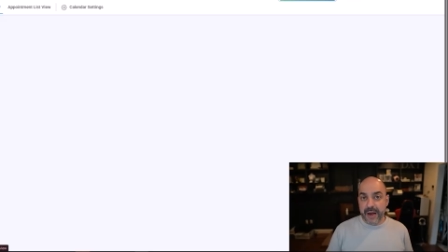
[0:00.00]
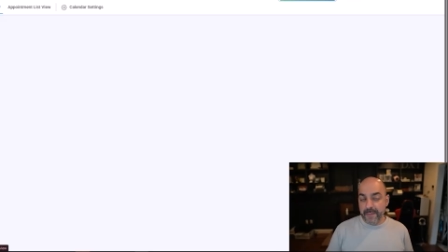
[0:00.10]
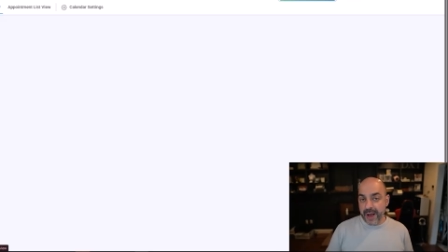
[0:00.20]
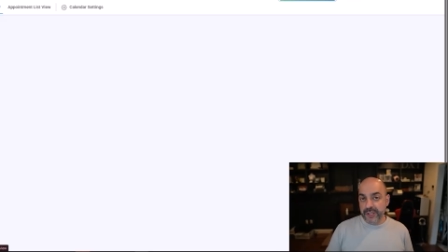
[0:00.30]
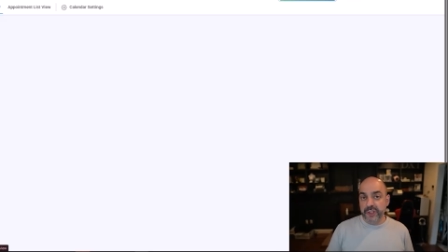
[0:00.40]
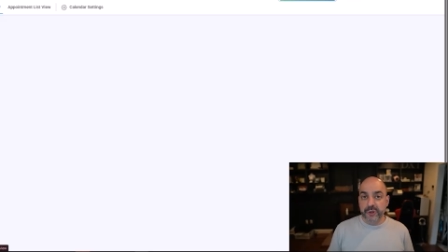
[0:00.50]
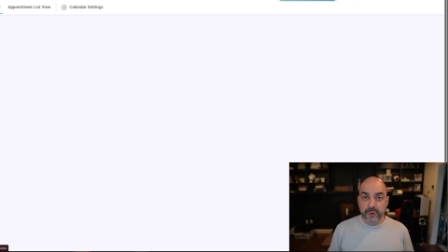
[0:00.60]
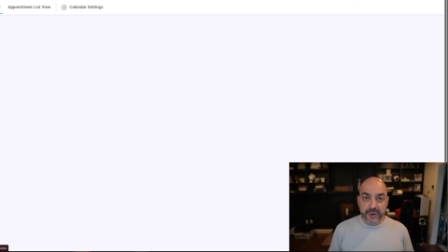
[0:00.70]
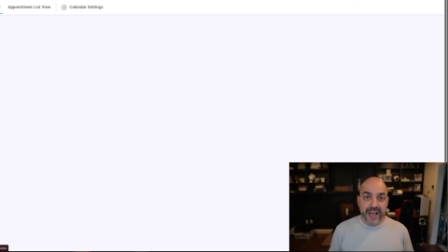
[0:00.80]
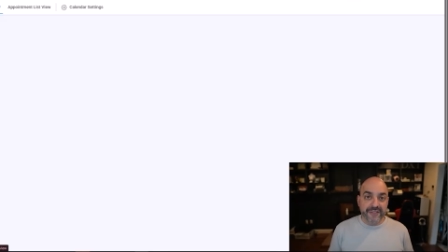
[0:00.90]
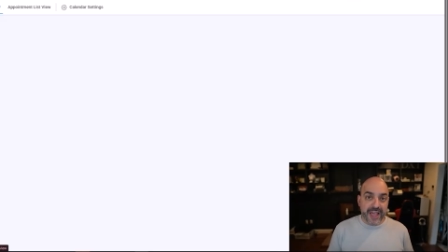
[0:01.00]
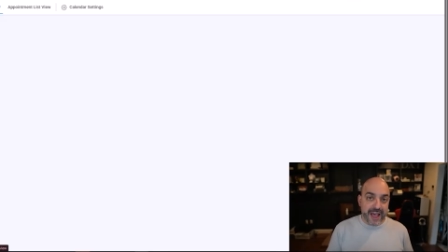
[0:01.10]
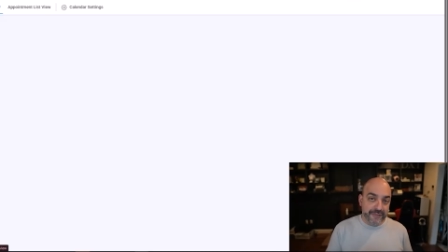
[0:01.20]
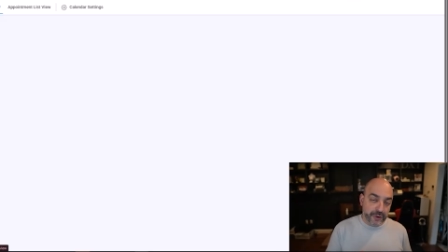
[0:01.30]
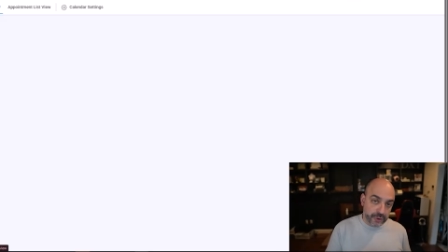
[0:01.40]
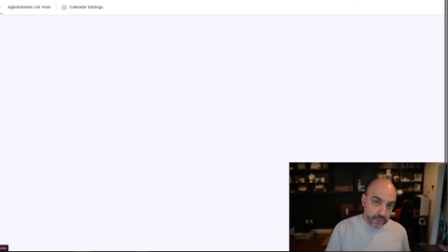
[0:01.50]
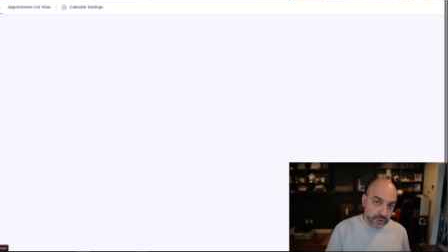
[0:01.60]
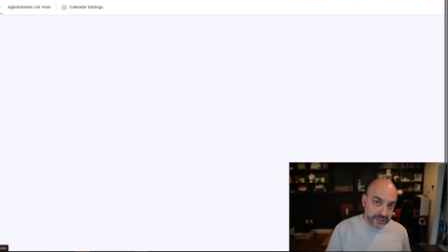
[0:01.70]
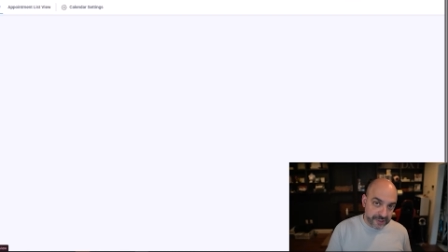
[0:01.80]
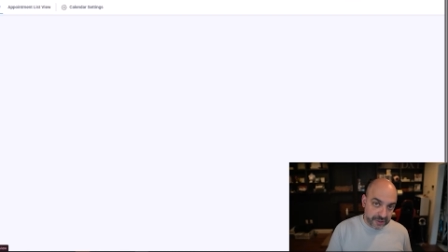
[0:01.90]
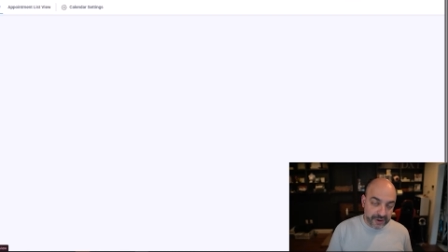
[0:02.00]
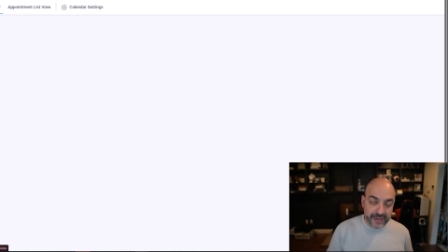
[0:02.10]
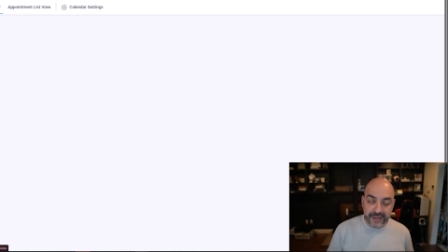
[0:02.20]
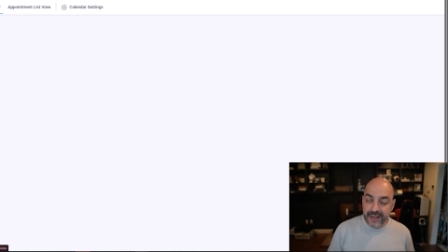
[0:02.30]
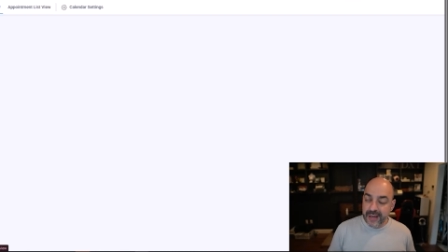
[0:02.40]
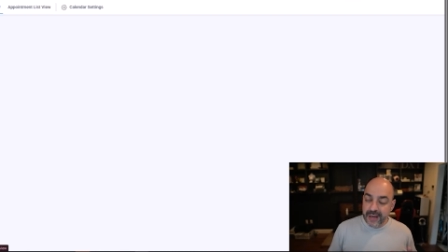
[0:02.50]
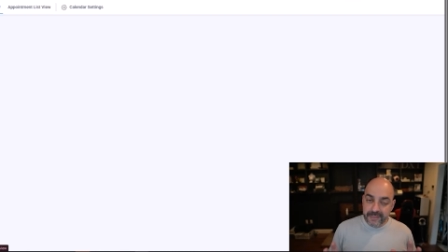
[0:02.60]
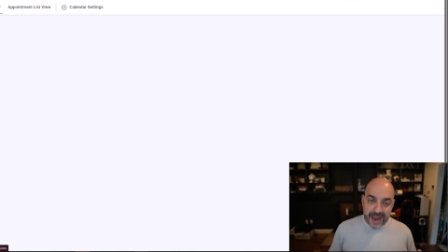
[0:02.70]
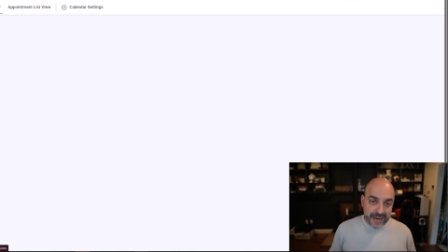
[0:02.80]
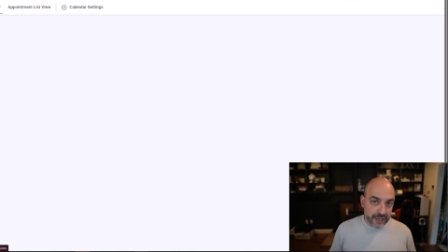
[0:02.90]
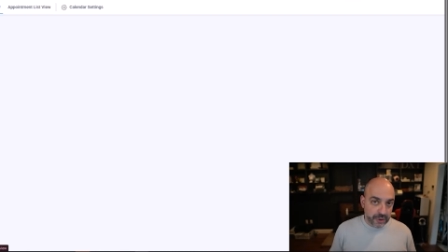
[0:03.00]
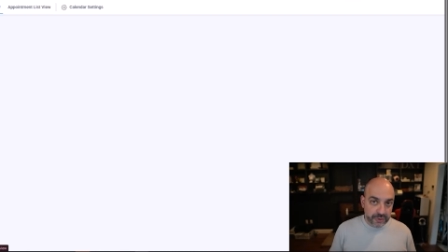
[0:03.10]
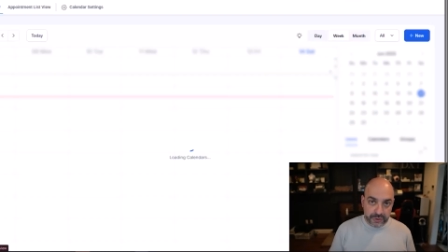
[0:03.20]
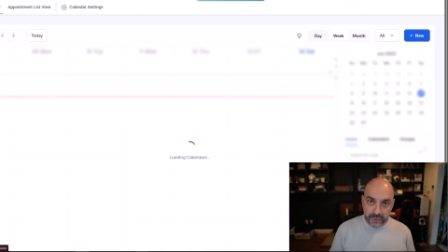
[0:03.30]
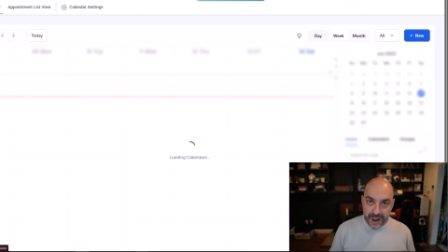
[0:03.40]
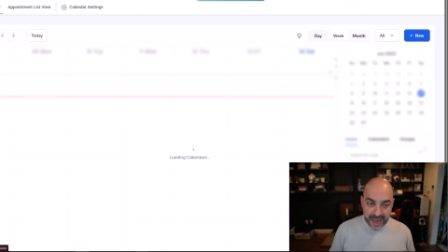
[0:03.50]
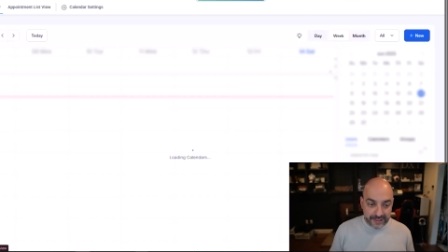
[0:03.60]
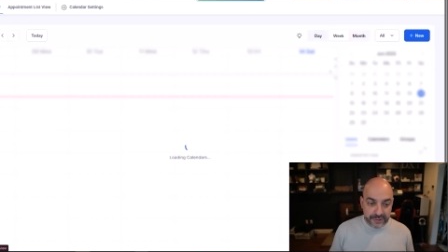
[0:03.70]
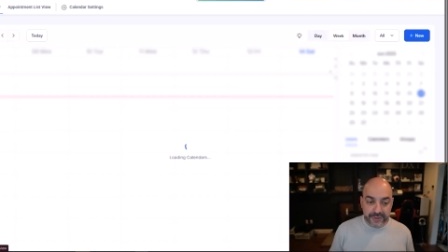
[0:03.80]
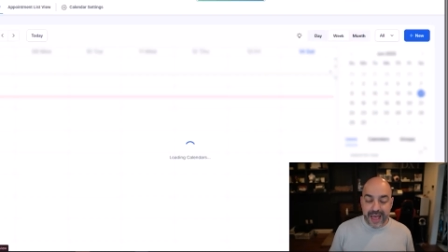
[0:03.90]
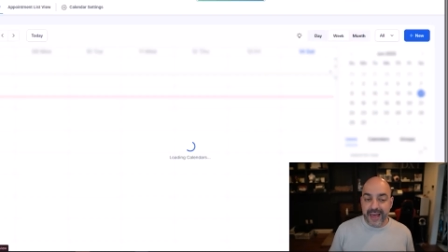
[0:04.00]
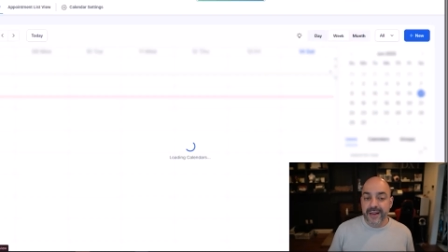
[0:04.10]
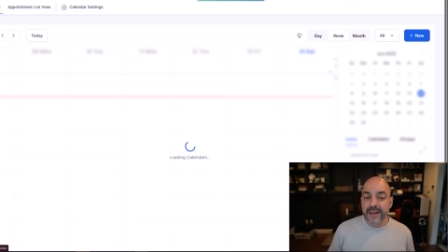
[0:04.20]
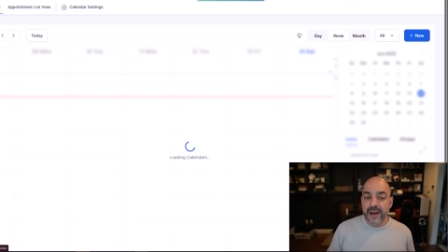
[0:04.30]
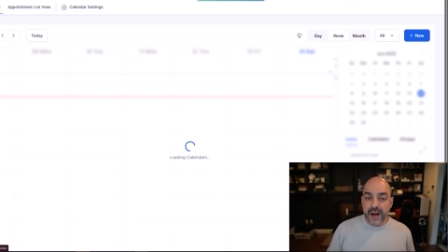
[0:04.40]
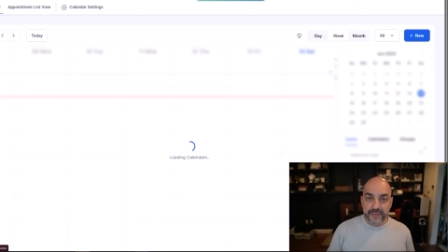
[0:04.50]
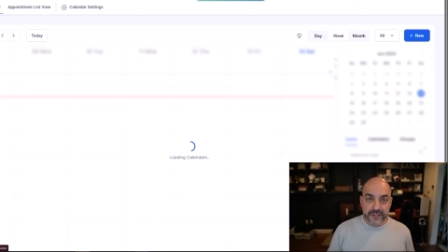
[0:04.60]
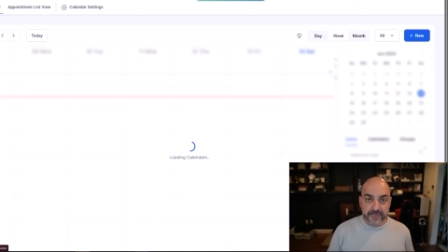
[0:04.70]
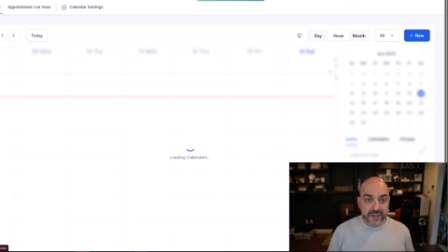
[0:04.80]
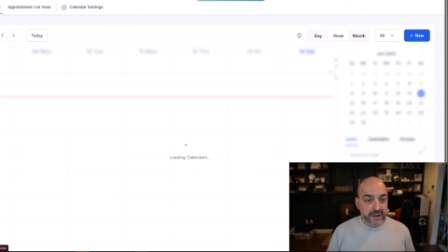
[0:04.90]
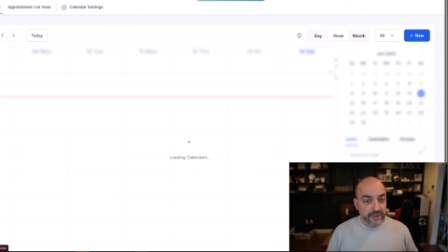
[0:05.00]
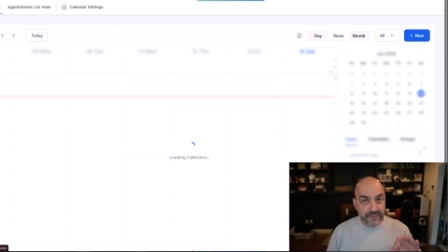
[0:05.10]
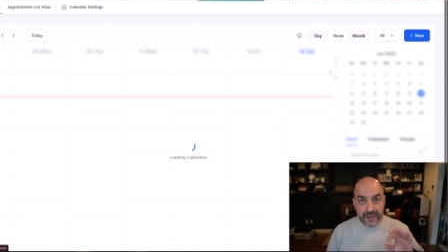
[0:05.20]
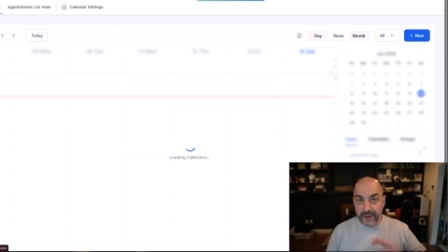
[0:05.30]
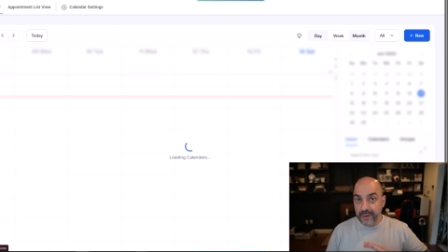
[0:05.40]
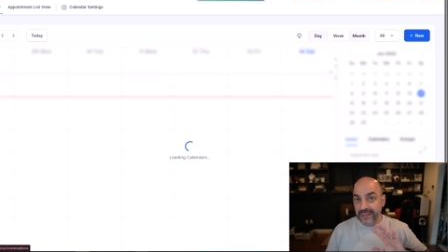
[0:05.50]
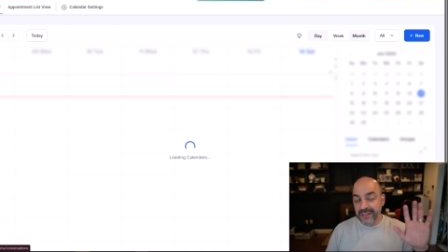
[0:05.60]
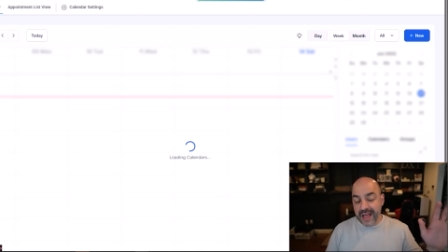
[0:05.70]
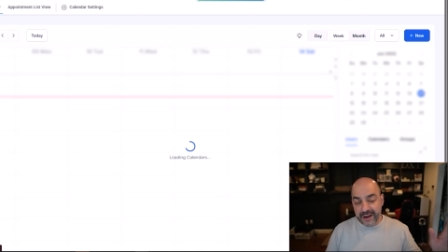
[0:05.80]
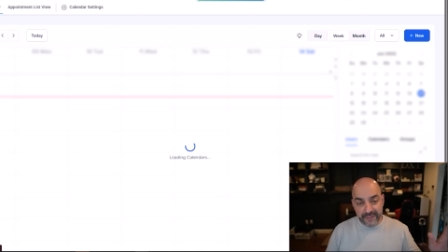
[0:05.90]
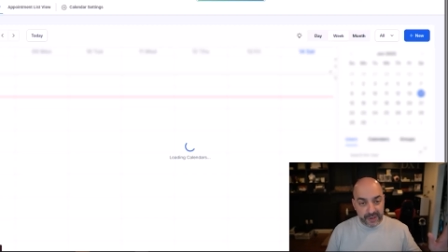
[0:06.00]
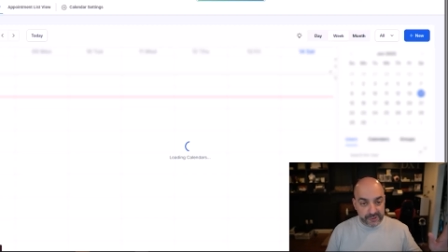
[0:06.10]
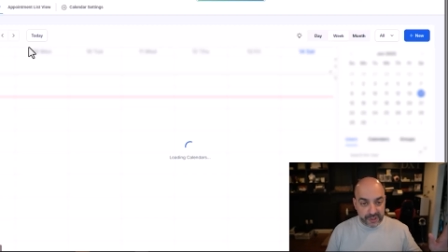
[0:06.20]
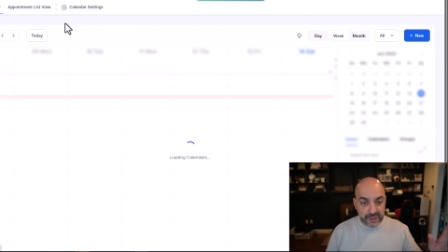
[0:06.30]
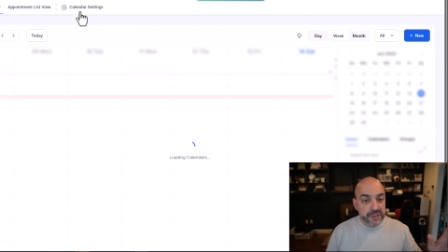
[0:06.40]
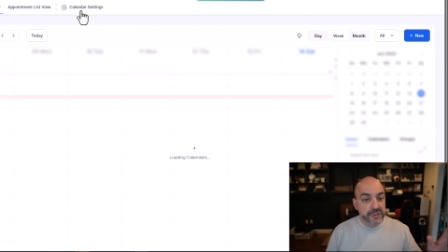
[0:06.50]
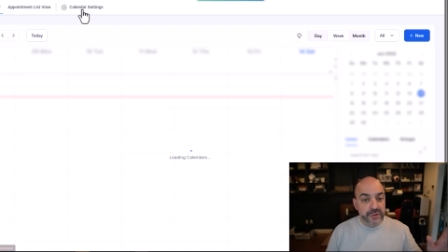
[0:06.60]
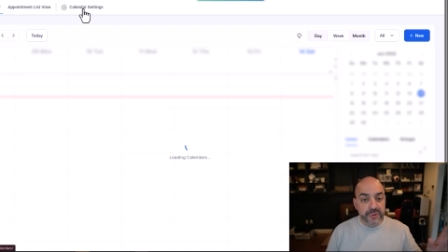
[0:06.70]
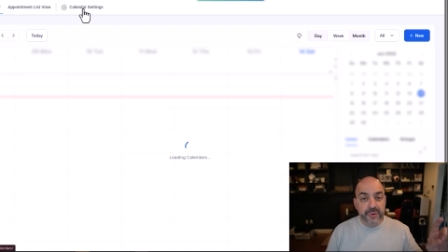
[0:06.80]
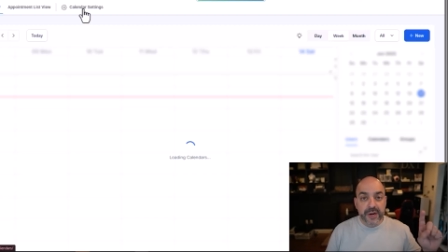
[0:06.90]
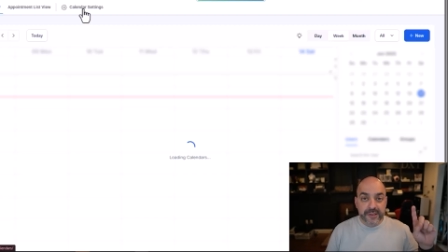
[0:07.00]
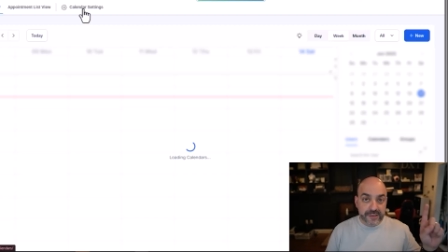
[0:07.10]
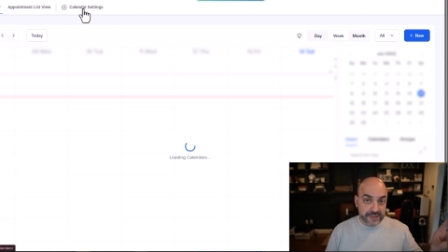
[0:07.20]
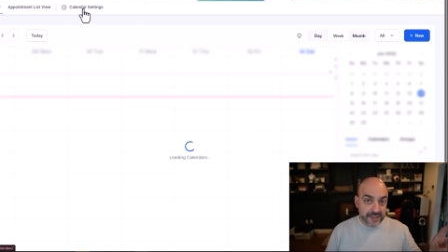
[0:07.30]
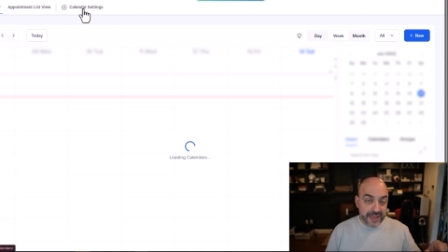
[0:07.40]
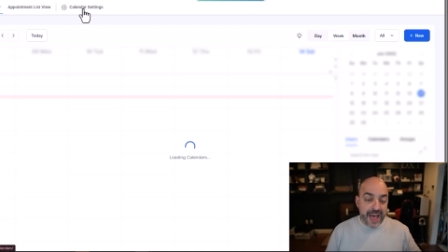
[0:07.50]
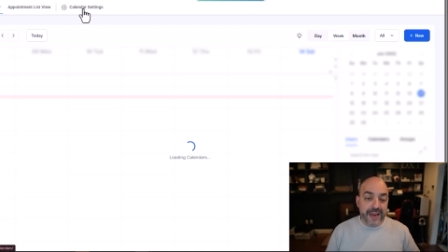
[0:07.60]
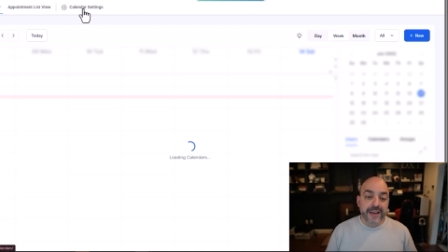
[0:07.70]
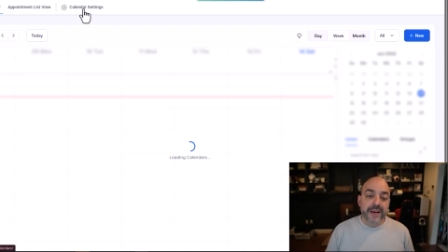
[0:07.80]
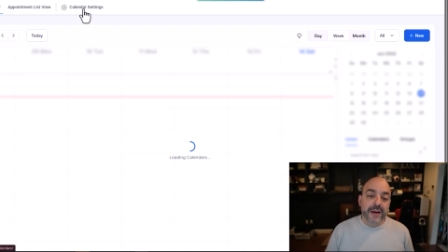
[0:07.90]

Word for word: Now, mind you, you would have to have your Google integrated. not going to go in through how to do that on this particular video. A lot of videos that you can do to see that